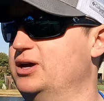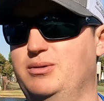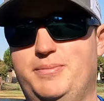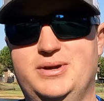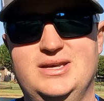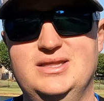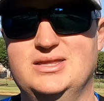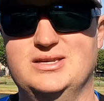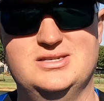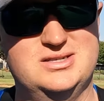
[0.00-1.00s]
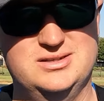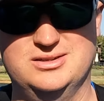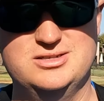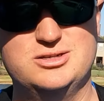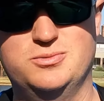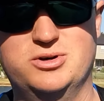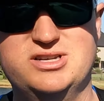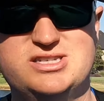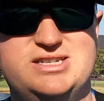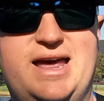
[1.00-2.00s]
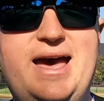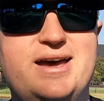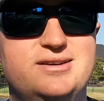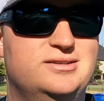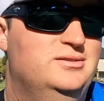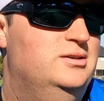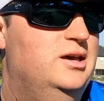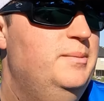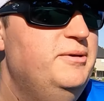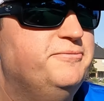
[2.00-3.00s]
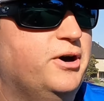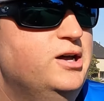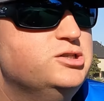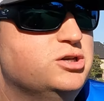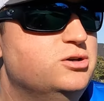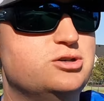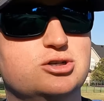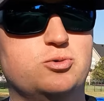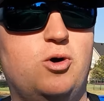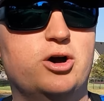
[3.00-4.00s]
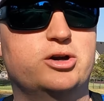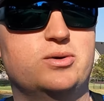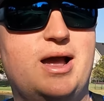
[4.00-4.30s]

come up and eat this and at least it won't get snagged. It'd be fun too, just to walk it